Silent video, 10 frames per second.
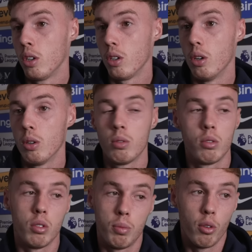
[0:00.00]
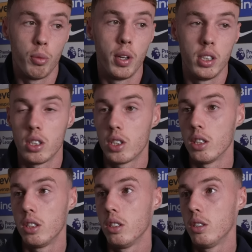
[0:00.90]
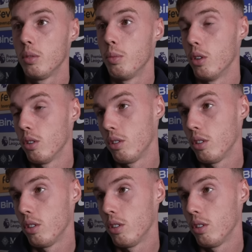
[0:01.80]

You know, probably players had chances, but...